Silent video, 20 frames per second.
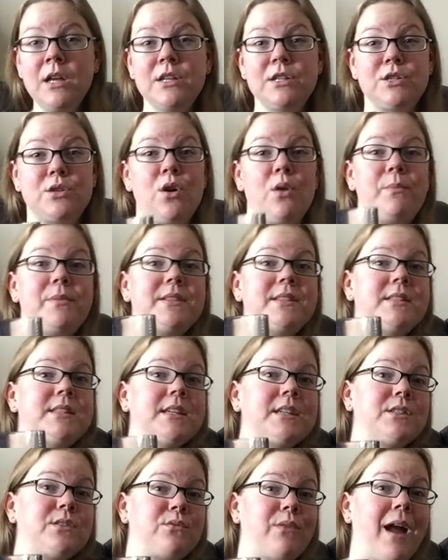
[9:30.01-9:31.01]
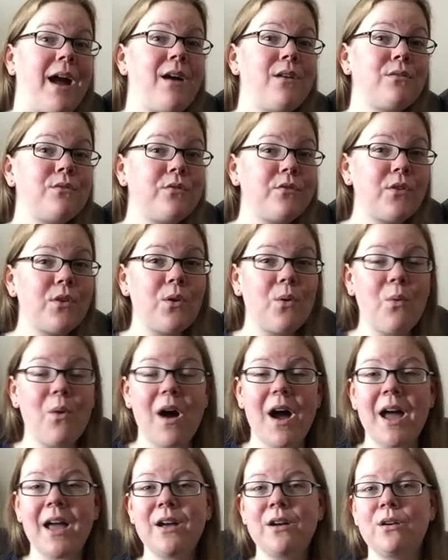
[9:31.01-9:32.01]
Do you hope it sticks around for a
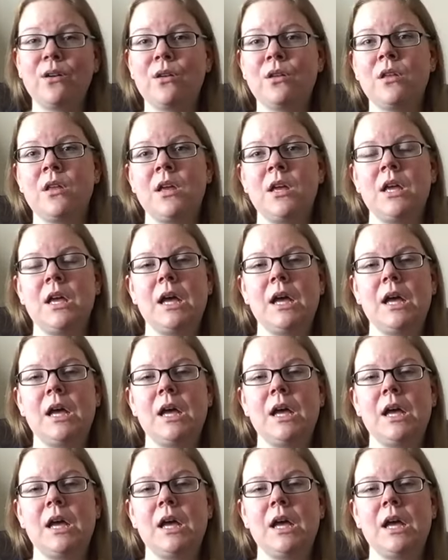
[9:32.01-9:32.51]
while?